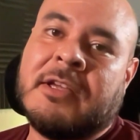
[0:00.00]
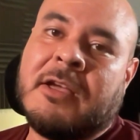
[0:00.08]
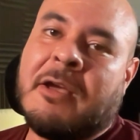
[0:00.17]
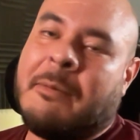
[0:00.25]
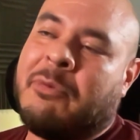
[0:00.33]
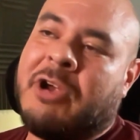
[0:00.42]

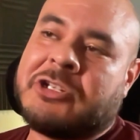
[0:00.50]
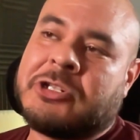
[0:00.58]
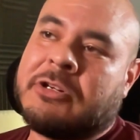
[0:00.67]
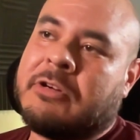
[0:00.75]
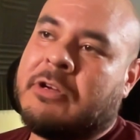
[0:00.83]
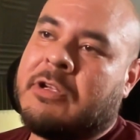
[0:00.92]
pressure
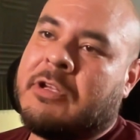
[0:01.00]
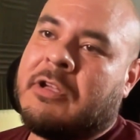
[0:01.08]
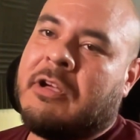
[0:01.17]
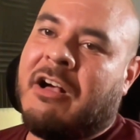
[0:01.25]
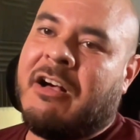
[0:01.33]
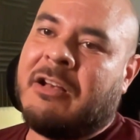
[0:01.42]

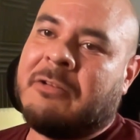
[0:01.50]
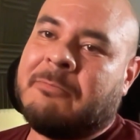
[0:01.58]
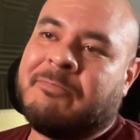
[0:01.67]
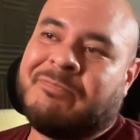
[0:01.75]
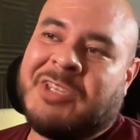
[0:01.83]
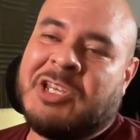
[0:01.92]
on,
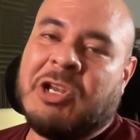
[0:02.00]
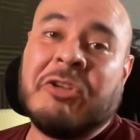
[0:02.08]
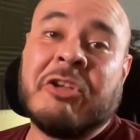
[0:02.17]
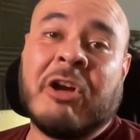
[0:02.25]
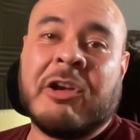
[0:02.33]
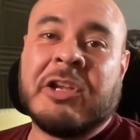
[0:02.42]

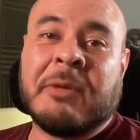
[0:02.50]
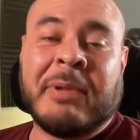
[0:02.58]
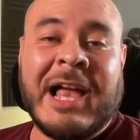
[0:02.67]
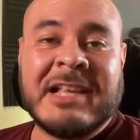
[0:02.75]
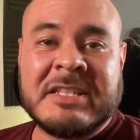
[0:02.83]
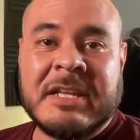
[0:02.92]
your
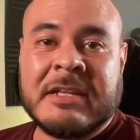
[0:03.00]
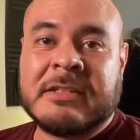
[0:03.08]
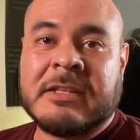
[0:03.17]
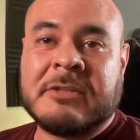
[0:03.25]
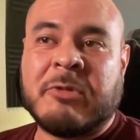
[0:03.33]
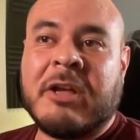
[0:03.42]
plastics as
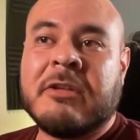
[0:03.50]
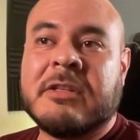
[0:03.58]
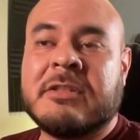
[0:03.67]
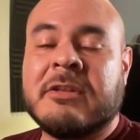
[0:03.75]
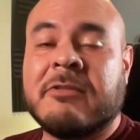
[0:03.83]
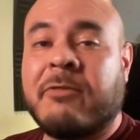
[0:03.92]
well as
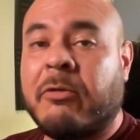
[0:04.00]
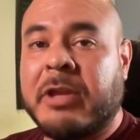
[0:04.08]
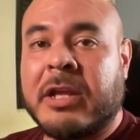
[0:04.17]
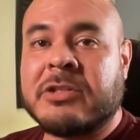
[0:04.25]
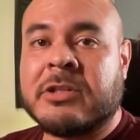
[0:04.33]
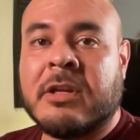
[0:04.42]
your
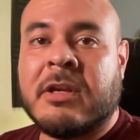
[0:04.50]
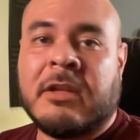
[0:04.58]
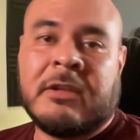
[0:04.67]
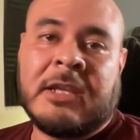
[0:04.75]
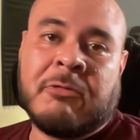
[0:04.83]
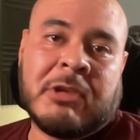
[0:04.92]
foliage.
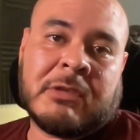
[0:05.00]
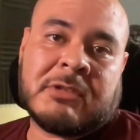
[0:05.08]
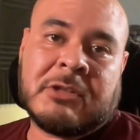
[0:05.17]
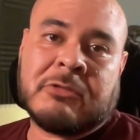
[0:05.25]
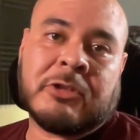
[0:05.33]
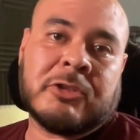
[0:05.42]
Thing with
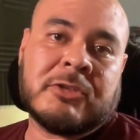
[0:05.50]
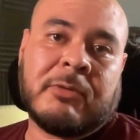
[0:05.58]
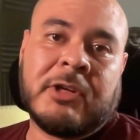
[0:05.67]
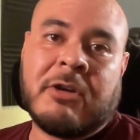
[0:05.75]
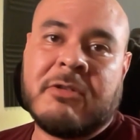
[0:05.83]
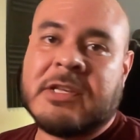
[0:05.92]
Xylitol
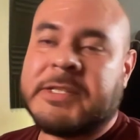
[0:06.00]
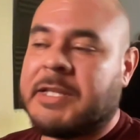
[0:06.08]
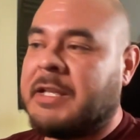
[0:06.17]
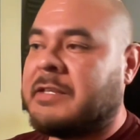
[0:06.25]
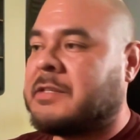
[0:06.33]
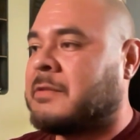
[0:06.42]
2.0 is
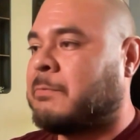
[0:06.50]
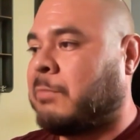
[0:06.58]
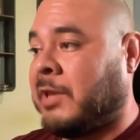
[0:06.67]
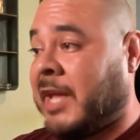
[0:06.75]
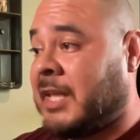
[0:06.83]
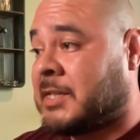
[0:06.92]
it's
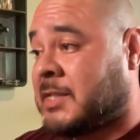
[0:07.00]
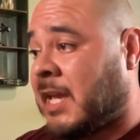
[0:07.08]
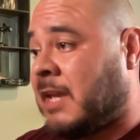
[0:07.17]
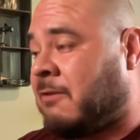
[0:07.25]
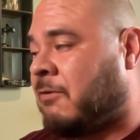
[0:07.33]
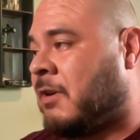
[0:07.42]
plant
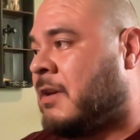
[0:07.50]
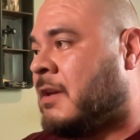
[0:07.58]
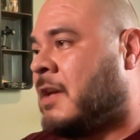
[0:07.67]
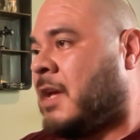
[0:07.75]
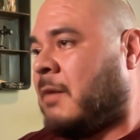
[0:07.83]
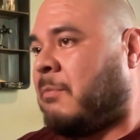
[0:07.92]
safe,
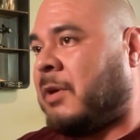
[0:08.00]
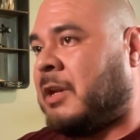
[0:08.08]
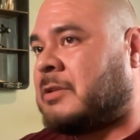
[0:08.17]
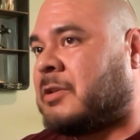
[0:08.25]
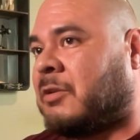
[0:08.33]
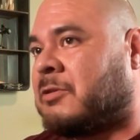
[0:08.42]
but it's
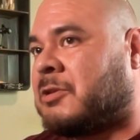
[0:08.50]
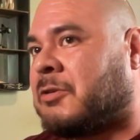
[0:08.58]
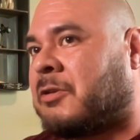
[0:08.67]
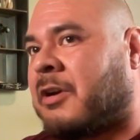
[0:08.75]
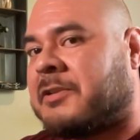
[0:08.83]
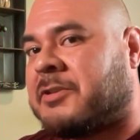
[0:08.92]
also
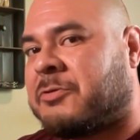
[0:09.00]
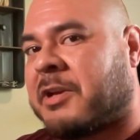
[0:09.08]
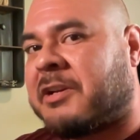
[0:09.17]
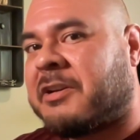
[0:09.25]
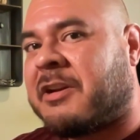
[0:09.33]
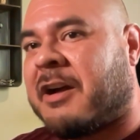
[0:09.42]
concentrated
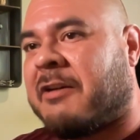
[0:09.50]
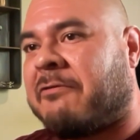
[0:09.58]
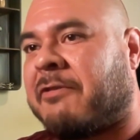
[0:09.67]
enough